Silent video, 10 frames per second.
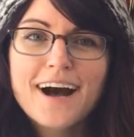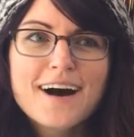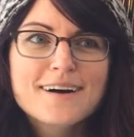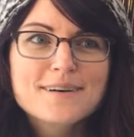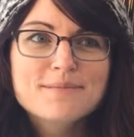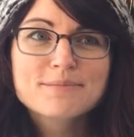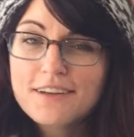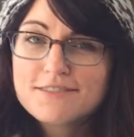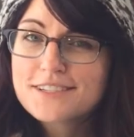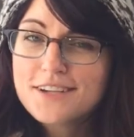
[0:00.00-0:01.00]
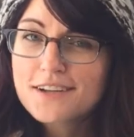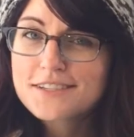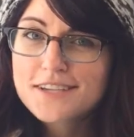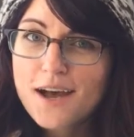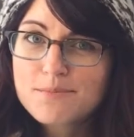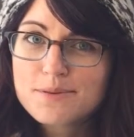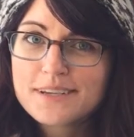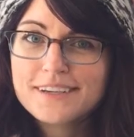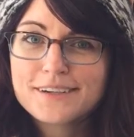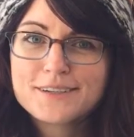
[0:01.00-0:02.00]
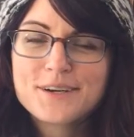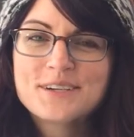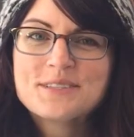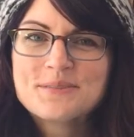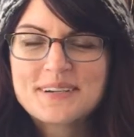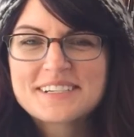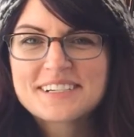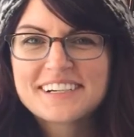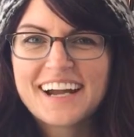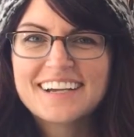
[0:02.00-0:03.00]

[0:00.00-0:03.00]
Um, life does not stop here during the winter,